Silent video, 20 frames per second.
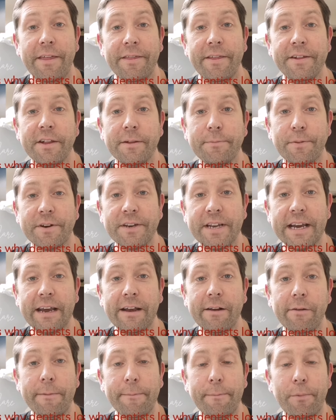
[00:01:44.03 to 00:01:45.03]
This is
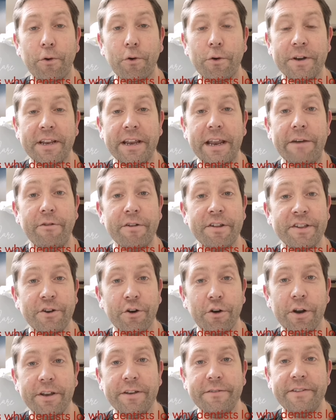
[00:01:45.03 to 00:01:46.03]
particularly important in
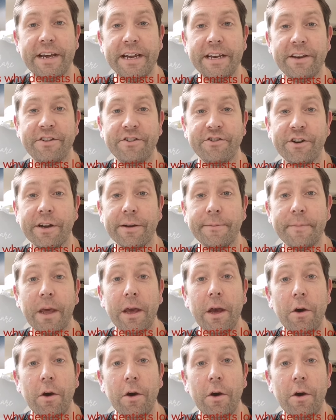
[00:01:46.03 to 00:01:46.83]
restorative dentistry,